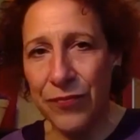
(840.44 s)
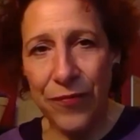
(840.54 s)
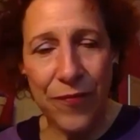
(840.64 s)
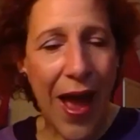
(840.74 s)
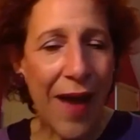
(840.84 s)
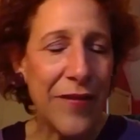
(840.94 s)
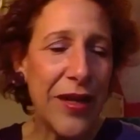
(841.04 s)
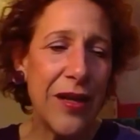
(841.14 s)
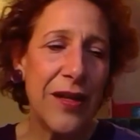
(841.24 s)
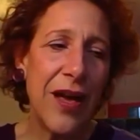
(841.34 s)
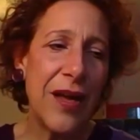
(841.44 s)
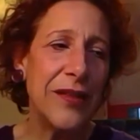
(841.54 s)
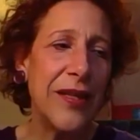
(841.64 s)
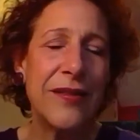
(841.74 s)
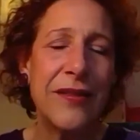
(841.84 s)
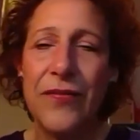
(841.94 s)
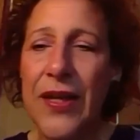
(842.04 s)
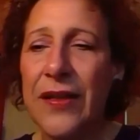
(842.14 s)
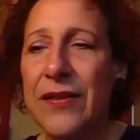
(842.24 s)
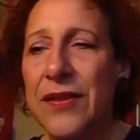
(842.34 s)
having a list of
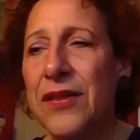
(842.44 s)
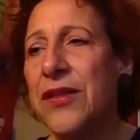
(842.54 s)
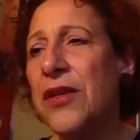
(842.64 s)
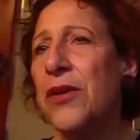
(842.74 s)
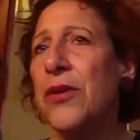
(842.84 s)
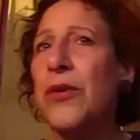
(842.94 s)
things to do